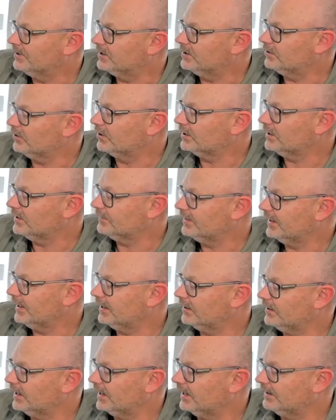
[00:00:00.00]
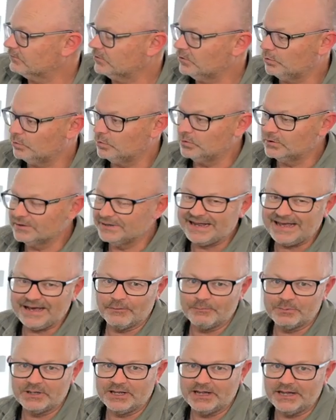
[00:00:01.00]
you don't get that um, cool now
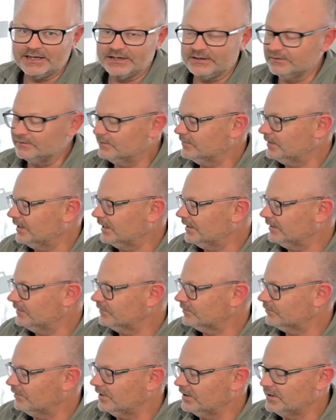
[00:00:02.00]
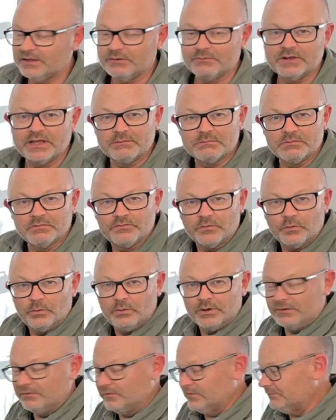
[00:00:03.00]
playing screen that we had before
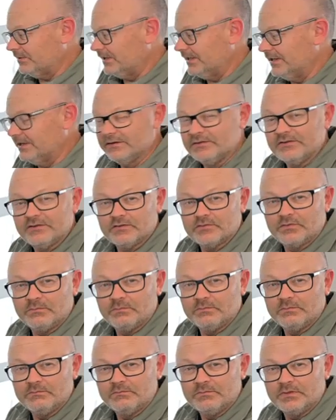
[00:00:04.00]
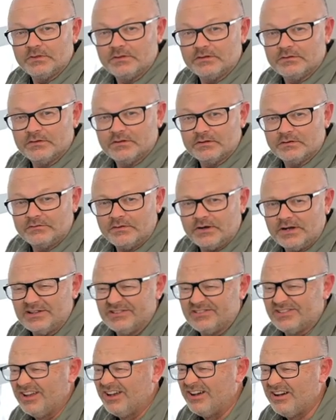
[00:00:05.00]
when I was playing it just from the, the
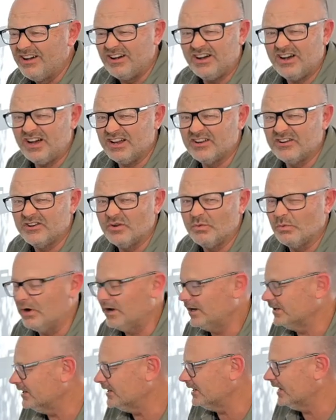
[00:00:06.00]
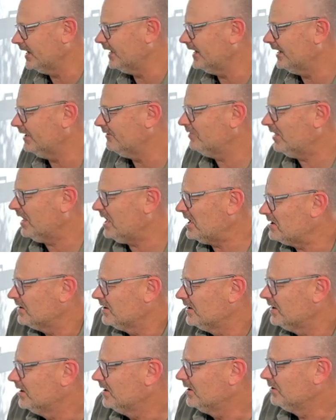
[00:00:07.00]
device. I don't know why you can't have that,
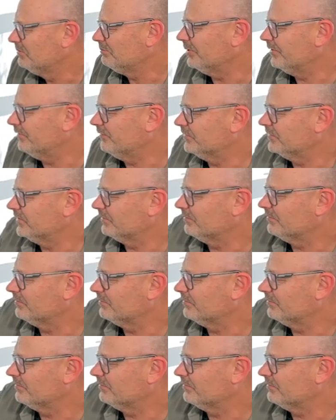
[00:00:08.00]
but for some